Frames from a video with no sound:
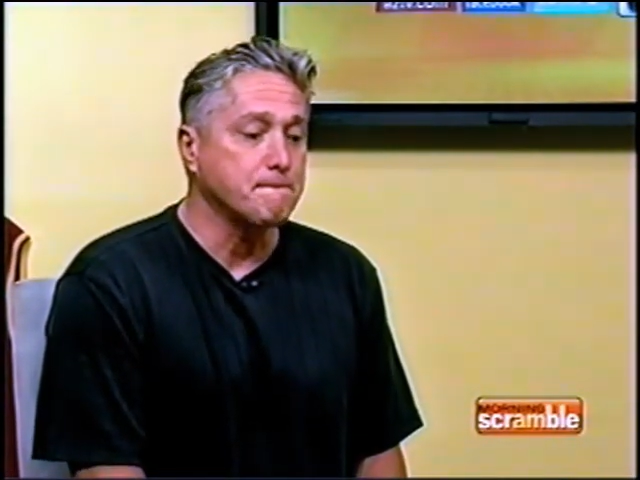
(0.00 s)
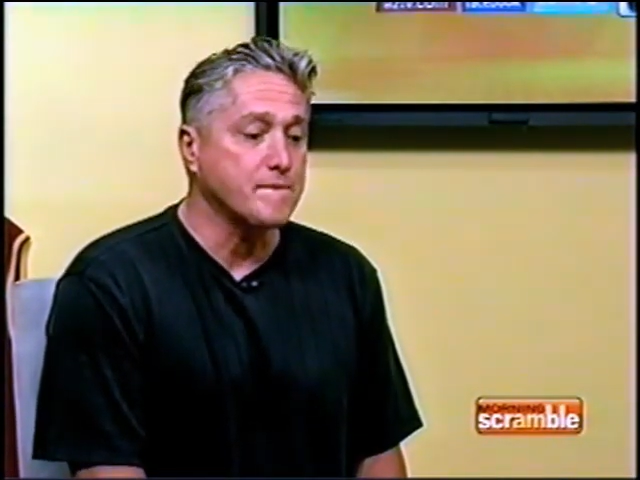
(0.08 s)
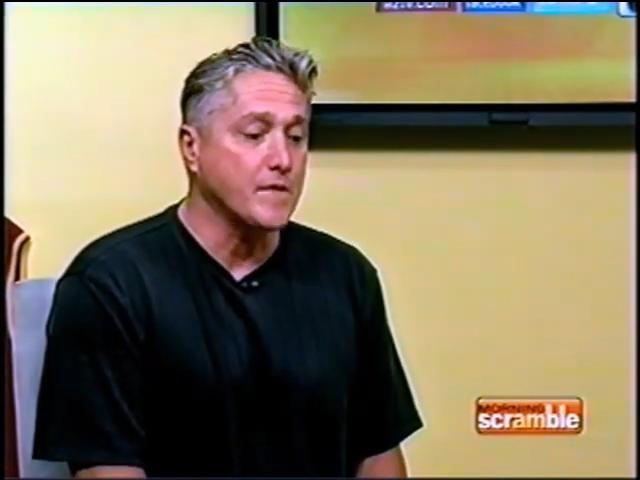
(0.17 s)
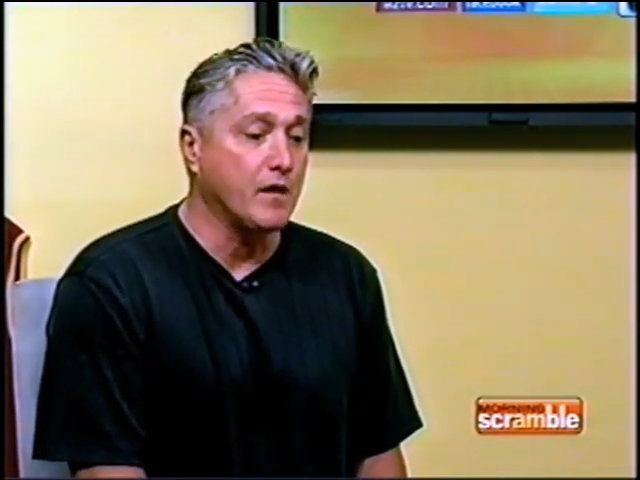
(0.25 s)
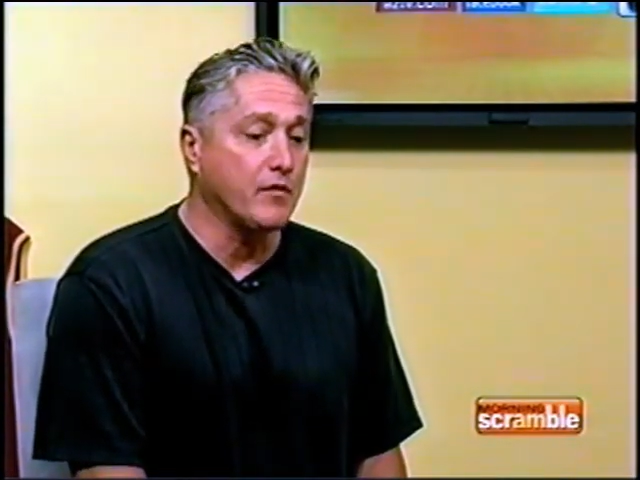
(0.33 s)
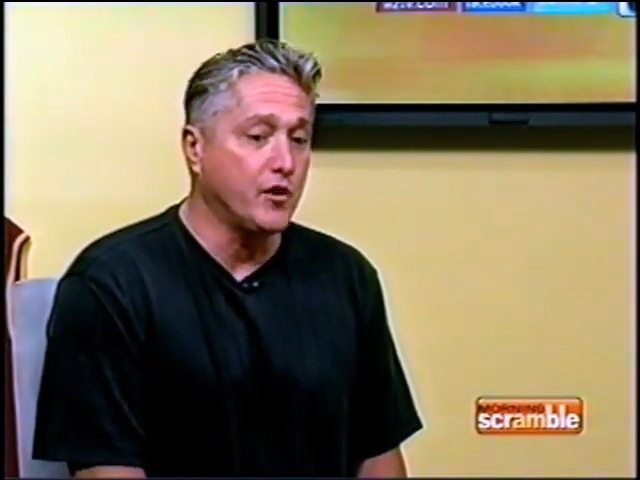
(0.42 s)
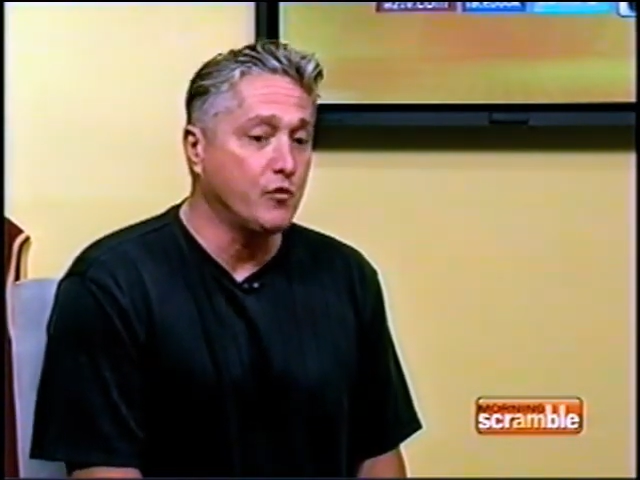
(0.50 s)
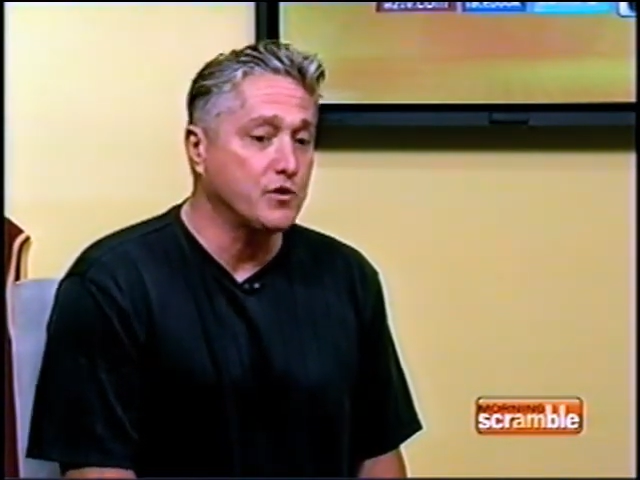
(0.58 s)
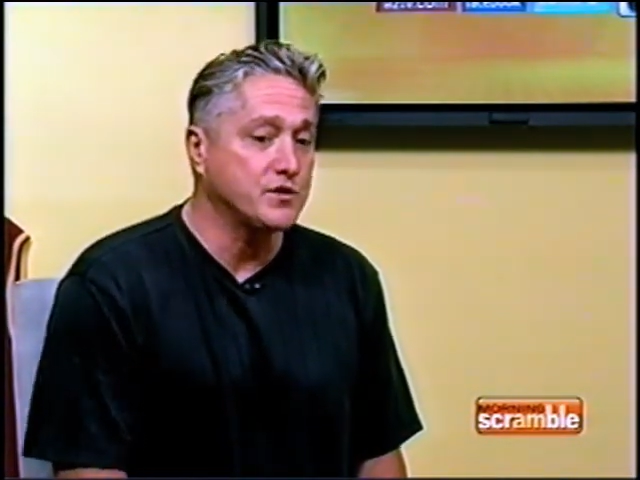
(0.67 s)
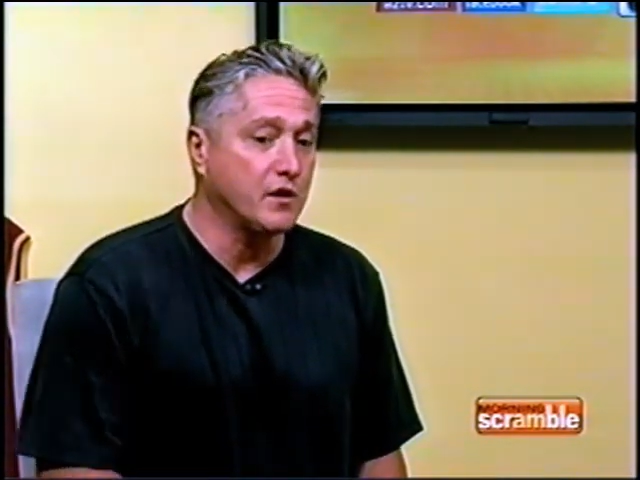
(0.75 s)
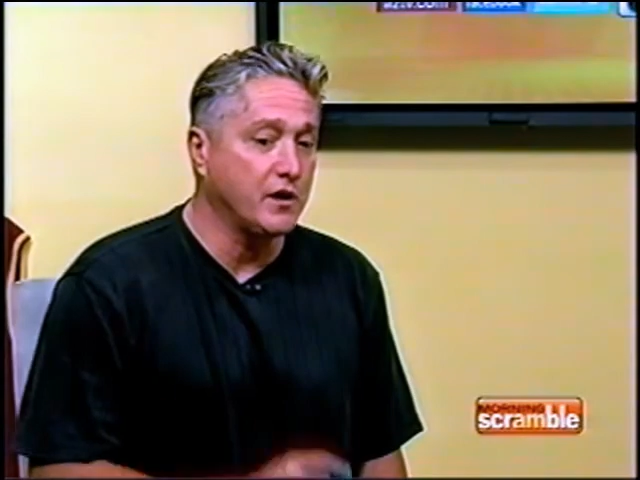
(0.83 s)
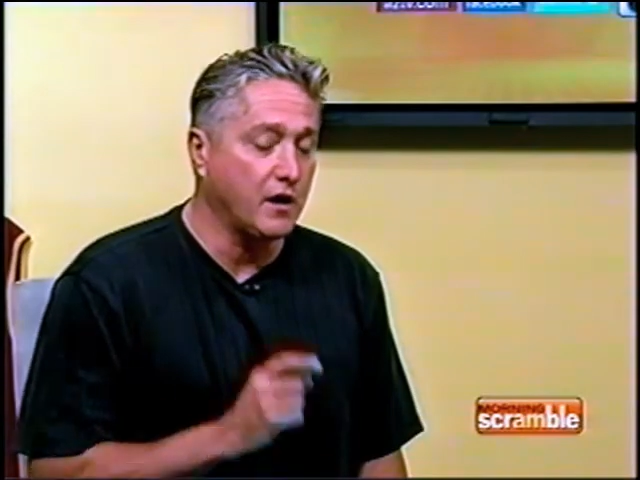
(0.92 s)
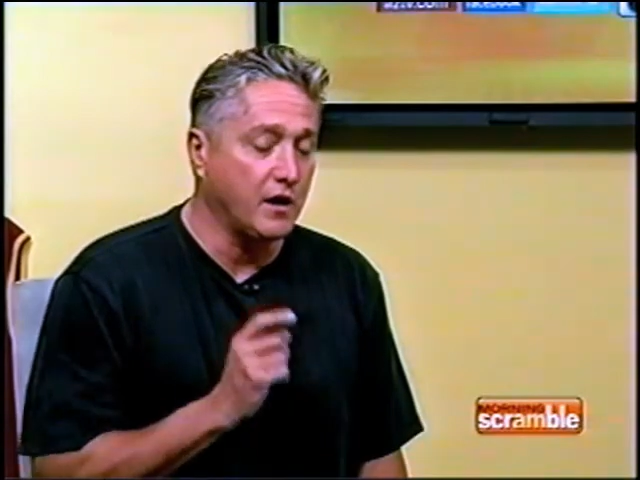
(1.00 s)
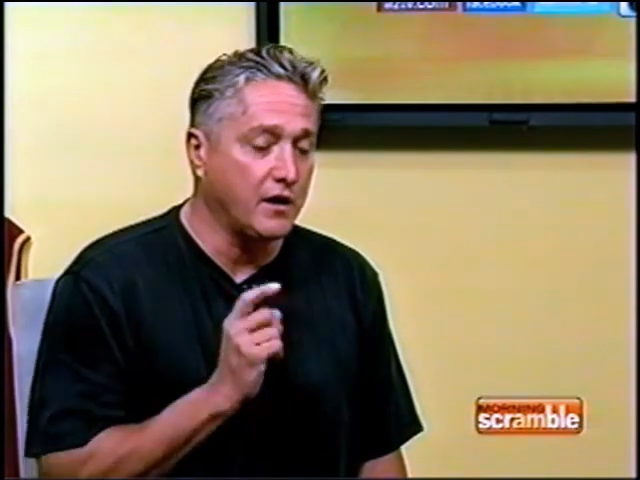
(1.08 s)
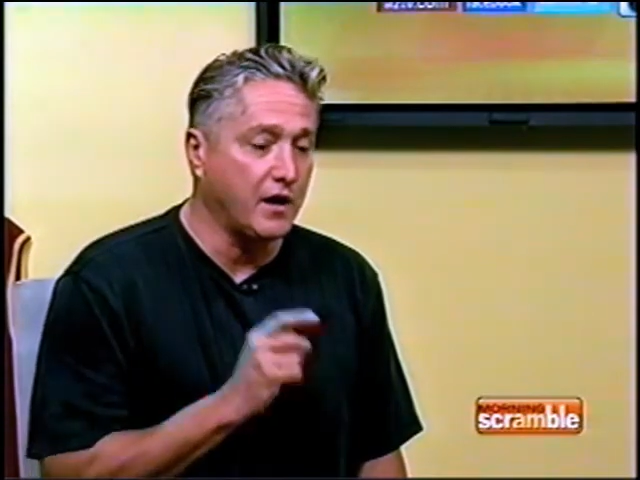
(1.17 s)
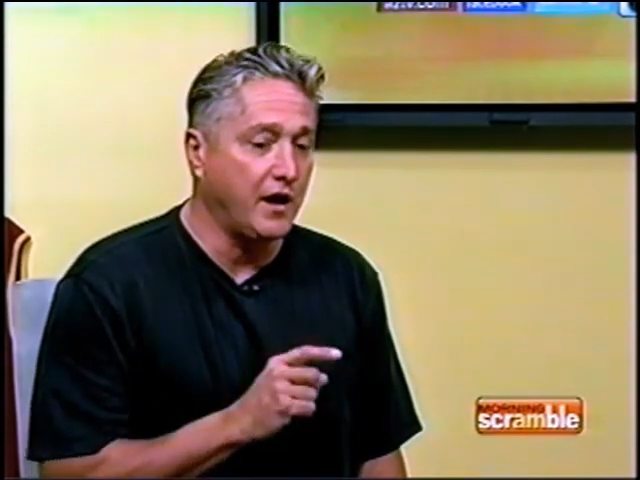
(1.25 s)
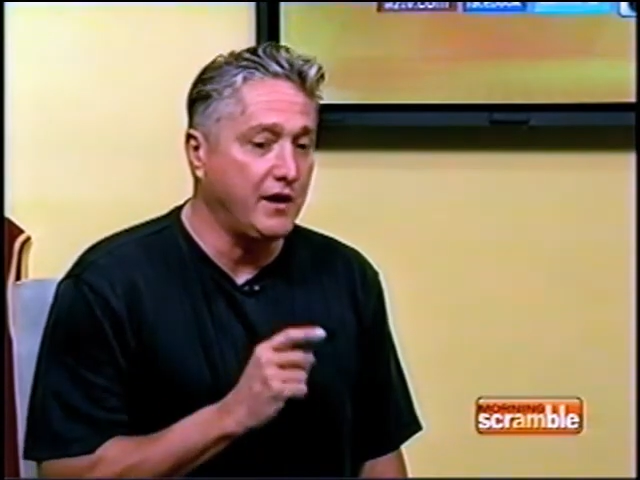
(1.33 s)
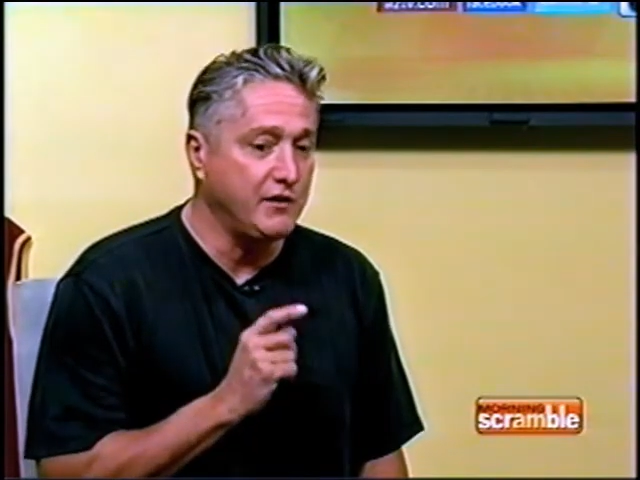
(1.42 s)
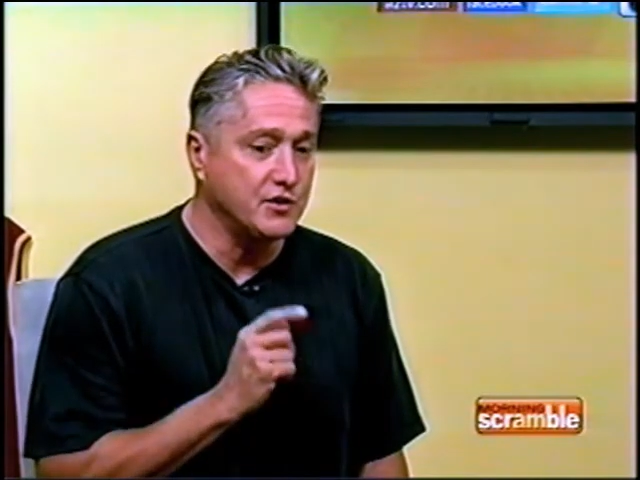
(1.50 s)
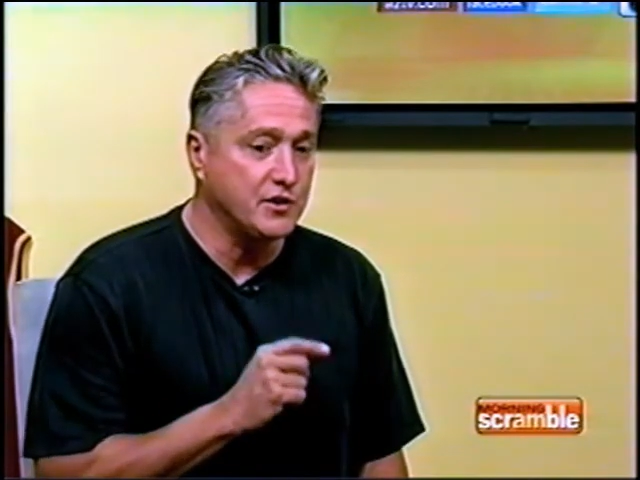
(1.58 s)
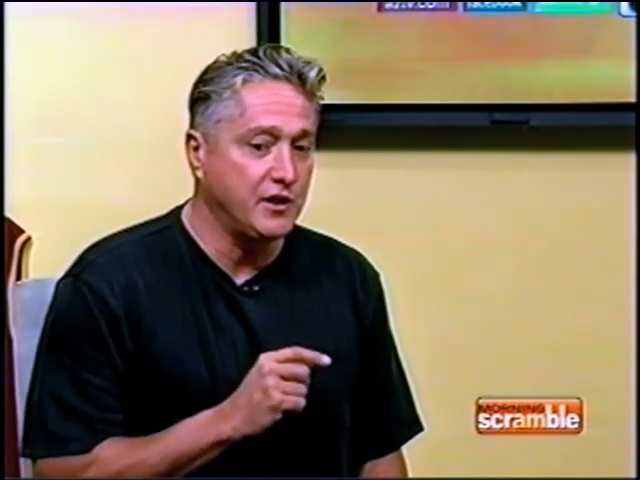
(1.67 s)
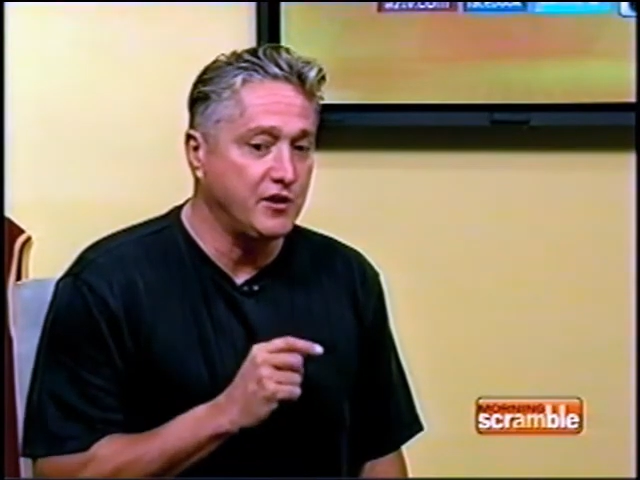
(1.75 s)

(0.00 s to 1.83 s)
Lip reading: there was a guy just gave